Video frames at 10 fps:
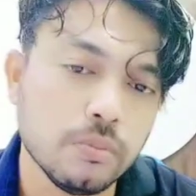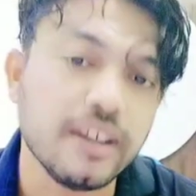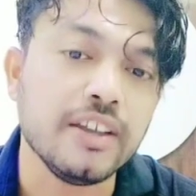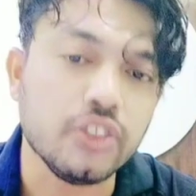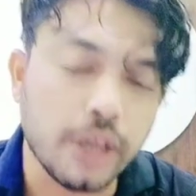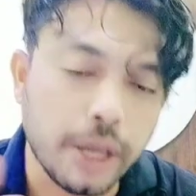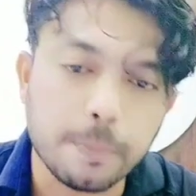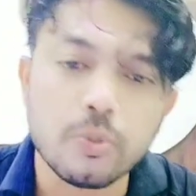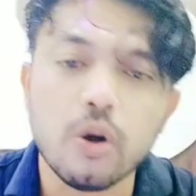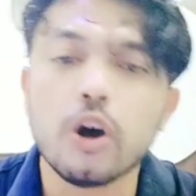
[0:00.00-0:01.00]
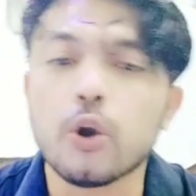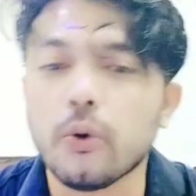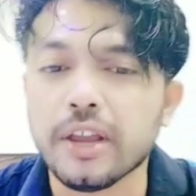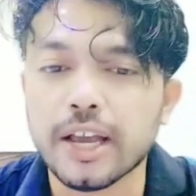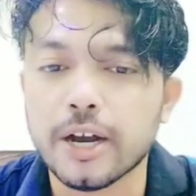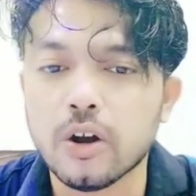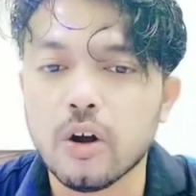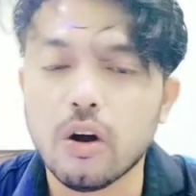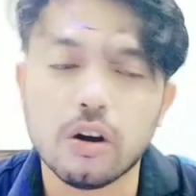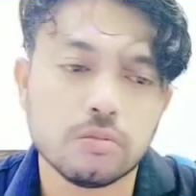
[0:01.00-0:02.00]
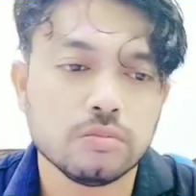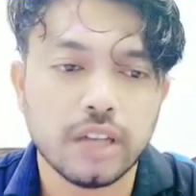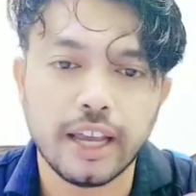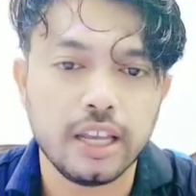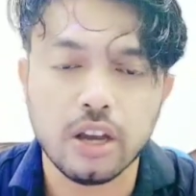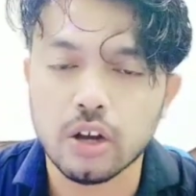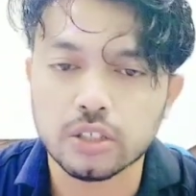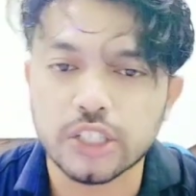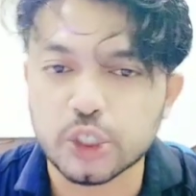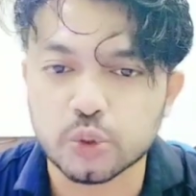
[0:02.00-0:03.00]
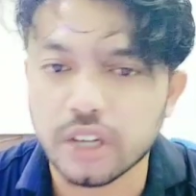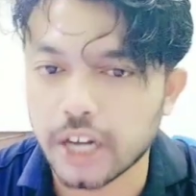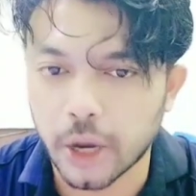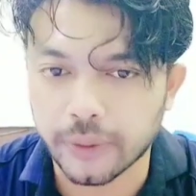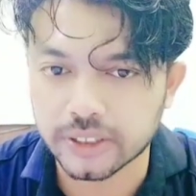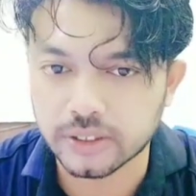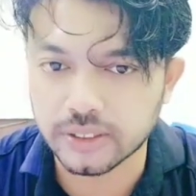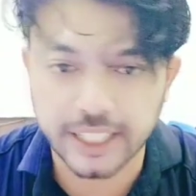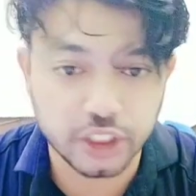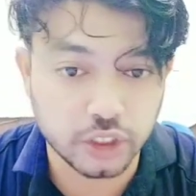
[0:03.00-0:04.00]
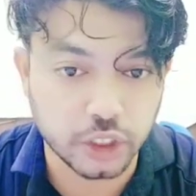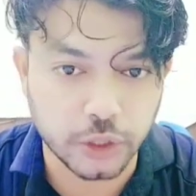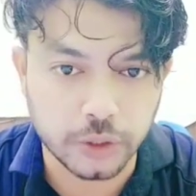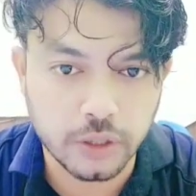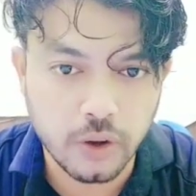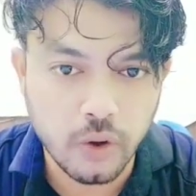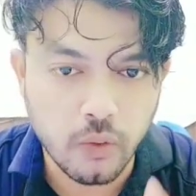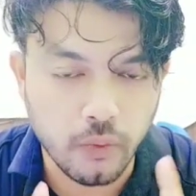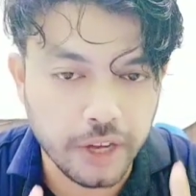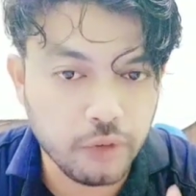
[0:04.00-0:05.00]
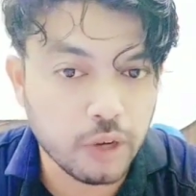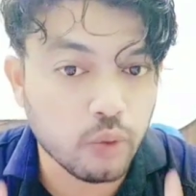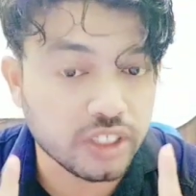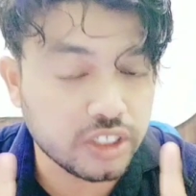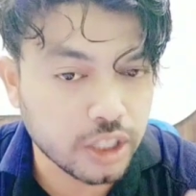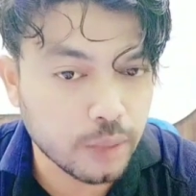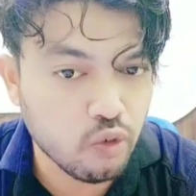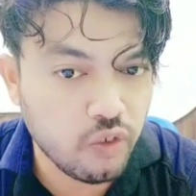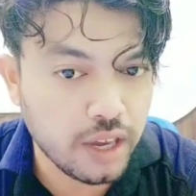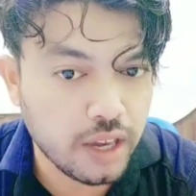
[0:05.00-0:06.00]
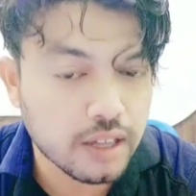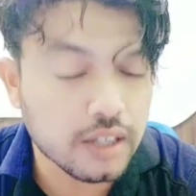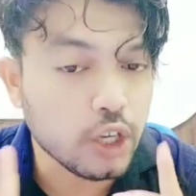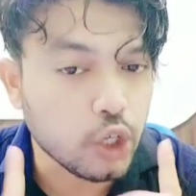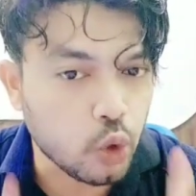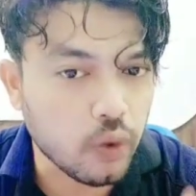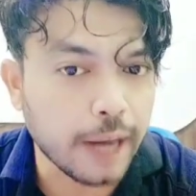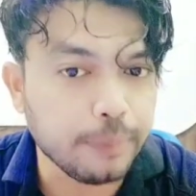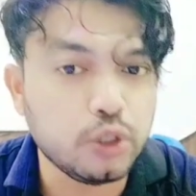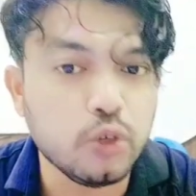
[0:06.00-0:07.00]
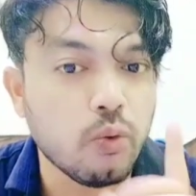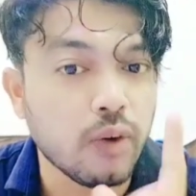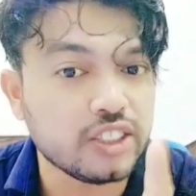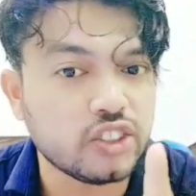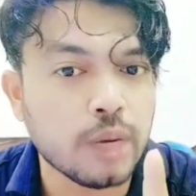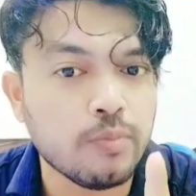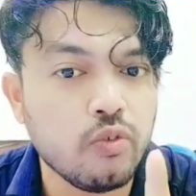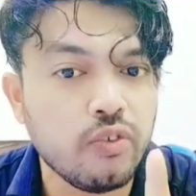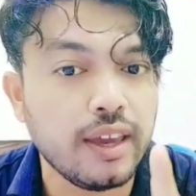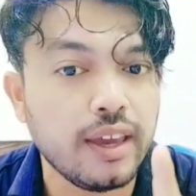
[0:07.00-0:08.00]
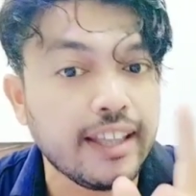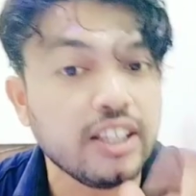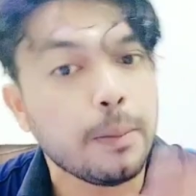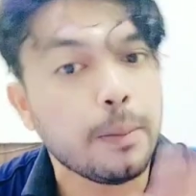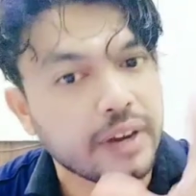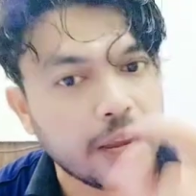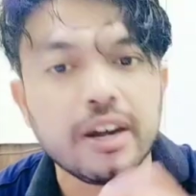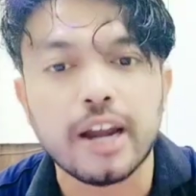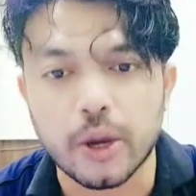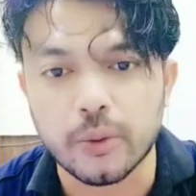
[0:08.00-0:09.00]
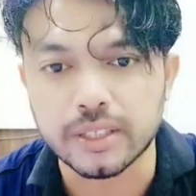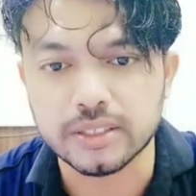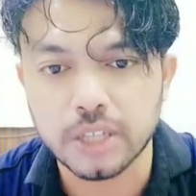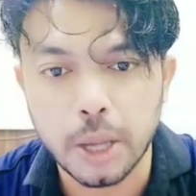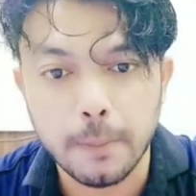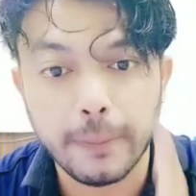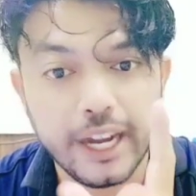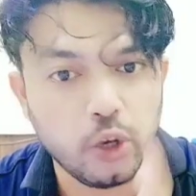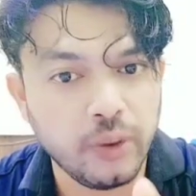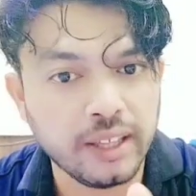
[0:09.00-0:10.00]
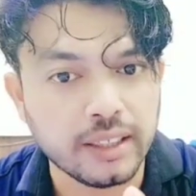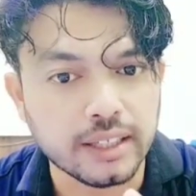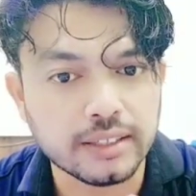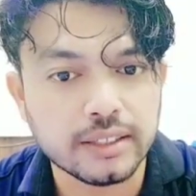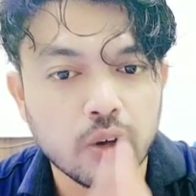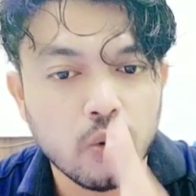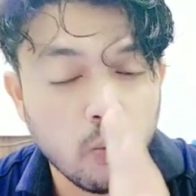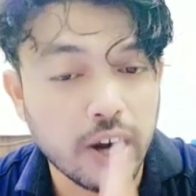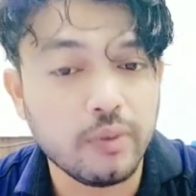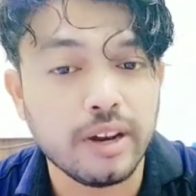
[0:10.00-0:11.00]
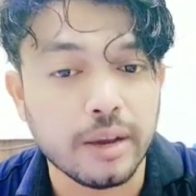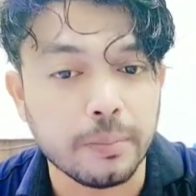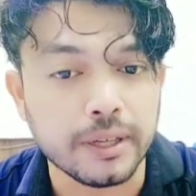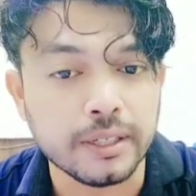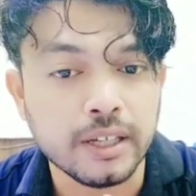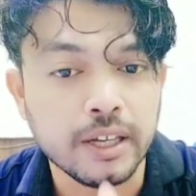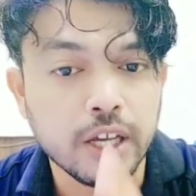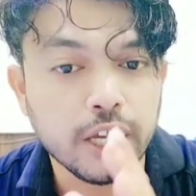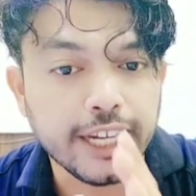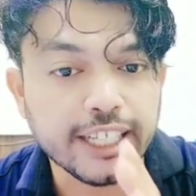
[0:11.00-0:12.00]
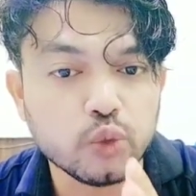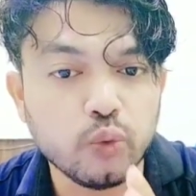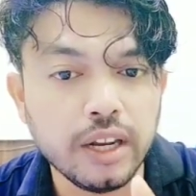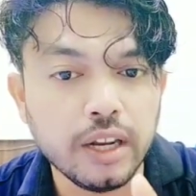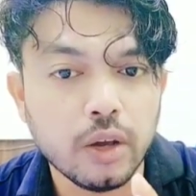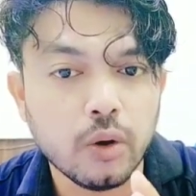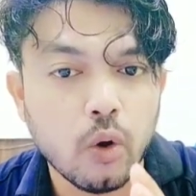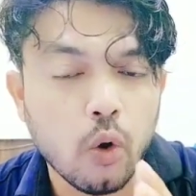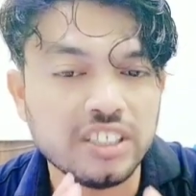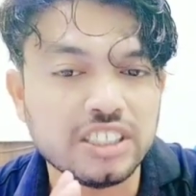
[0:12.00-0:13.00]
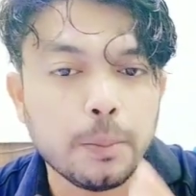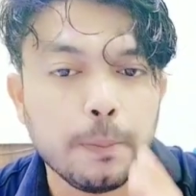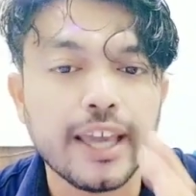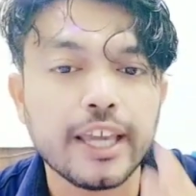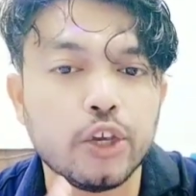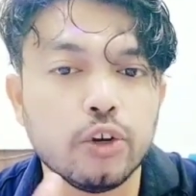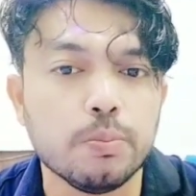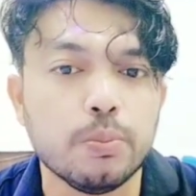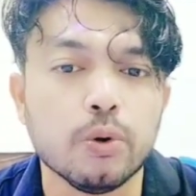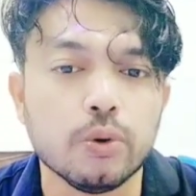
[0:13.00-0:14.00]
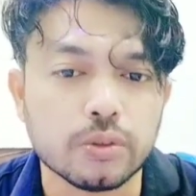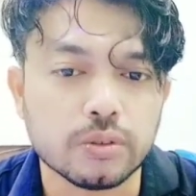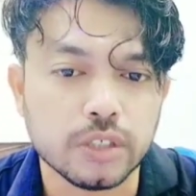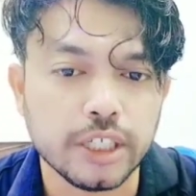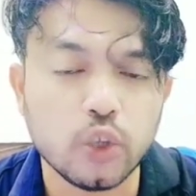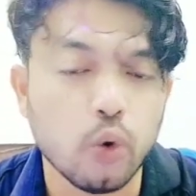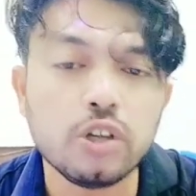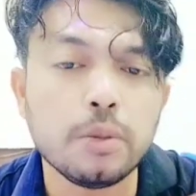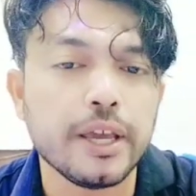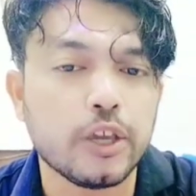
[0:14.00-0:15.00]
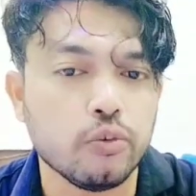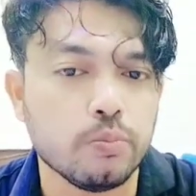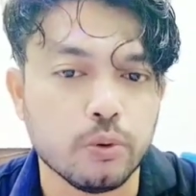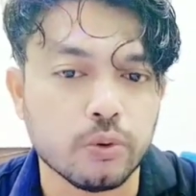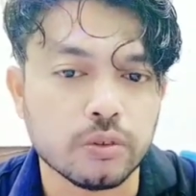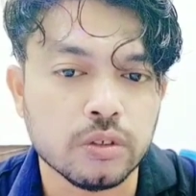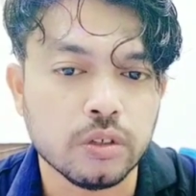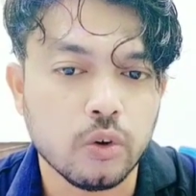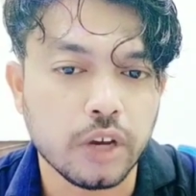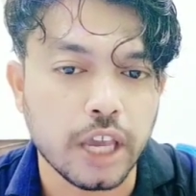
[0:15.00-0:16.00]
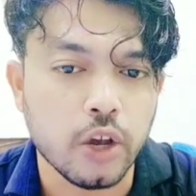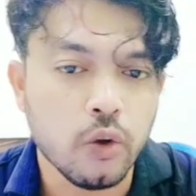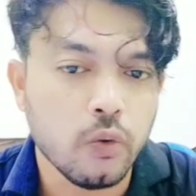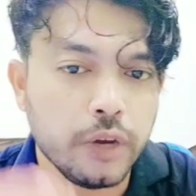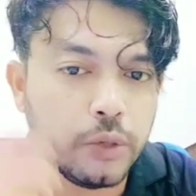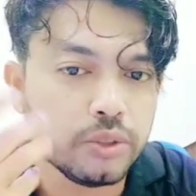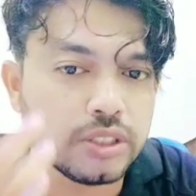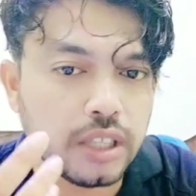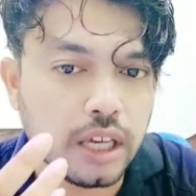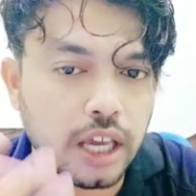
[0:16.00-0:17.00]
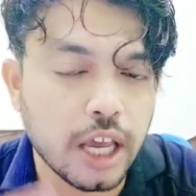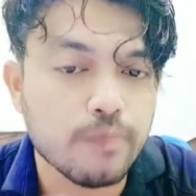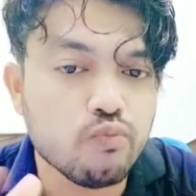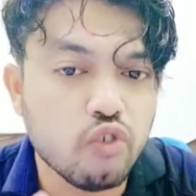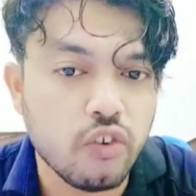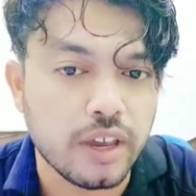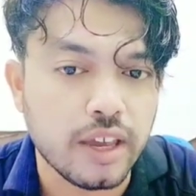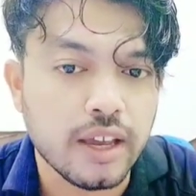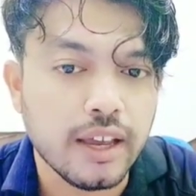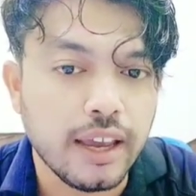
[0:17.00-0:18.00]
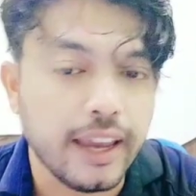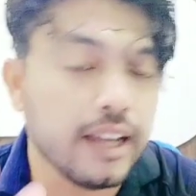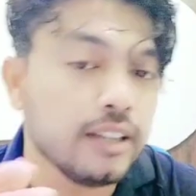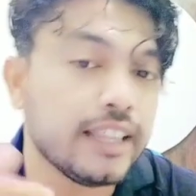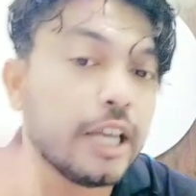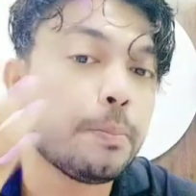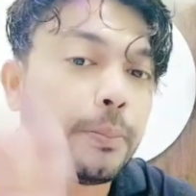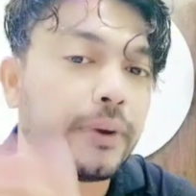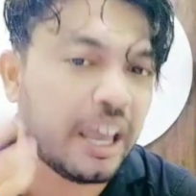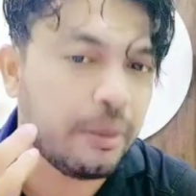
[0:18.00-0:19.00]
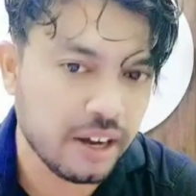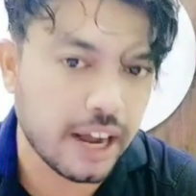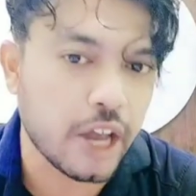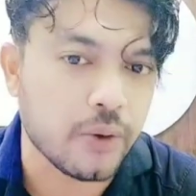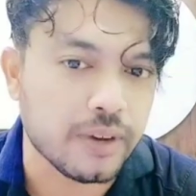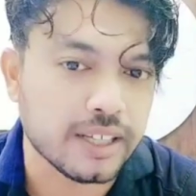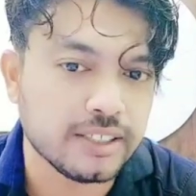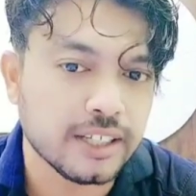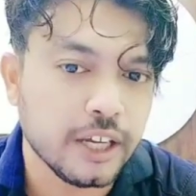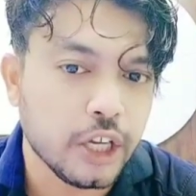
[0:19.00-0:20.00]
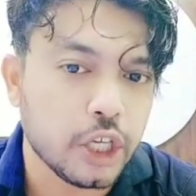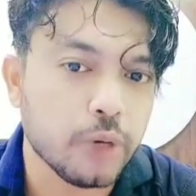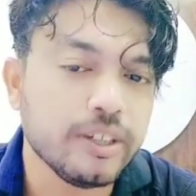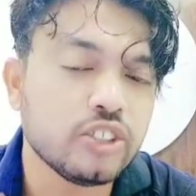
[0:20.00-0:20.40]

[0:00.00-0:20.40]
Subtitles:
Hindi or Odia or any other regional language. That is not good. When you are watching the movie, you have to watch the movie in the primary language. By doing this, what will happen? It will won't make you bored. It won't make you bored. Okay, when you see a movie in their primary language, you will